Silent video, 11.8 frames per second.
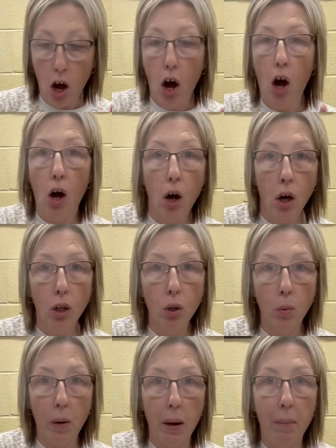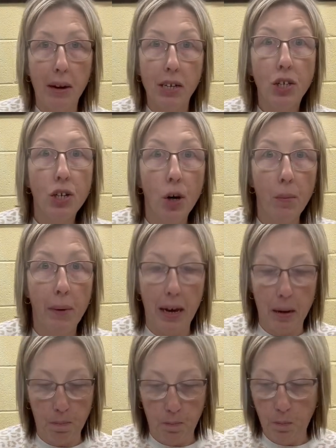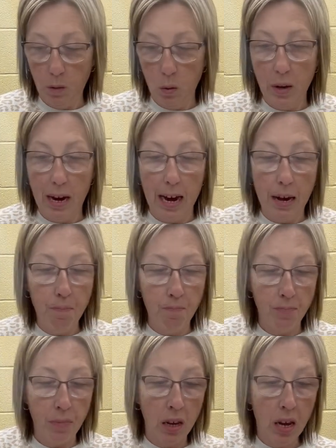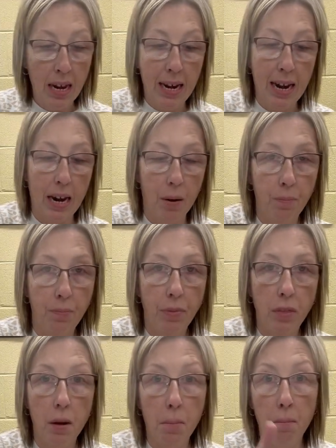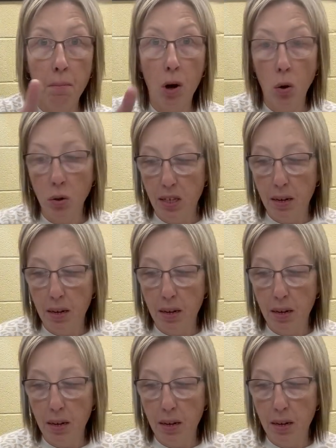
all around my snowman, okay? Now, the most